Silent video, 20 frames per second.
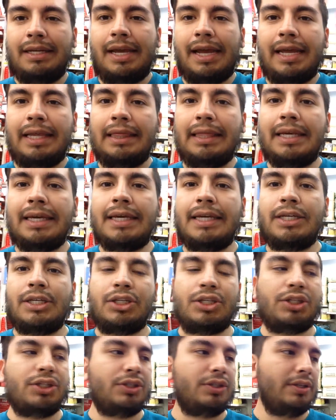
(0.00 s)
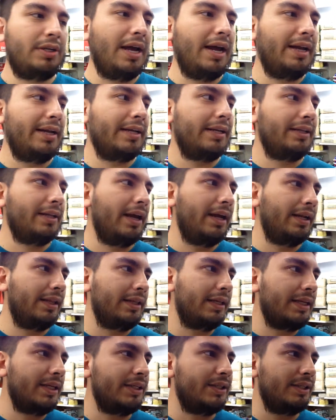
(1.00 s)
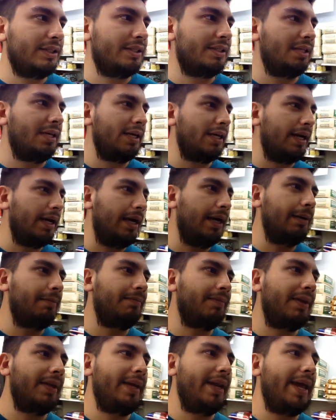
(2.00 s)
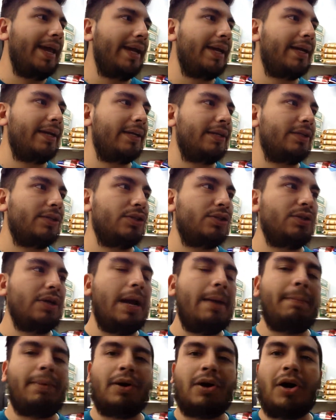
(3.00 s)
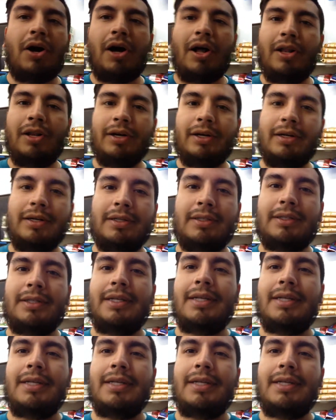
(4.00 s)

a leash, not not a leash, it's a um, neck strap, a collar,